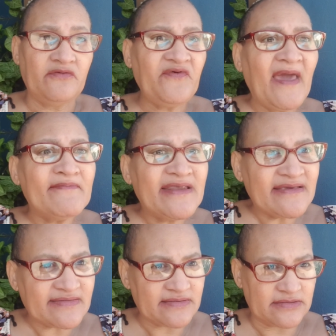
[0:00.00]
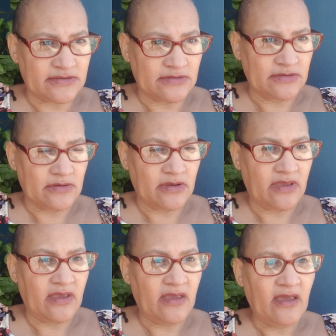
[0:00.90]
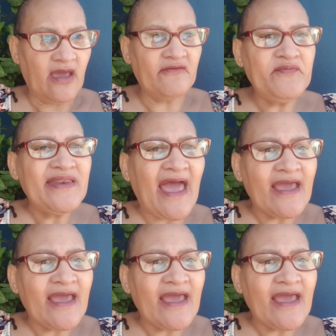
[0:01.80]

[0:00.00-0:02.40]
families have been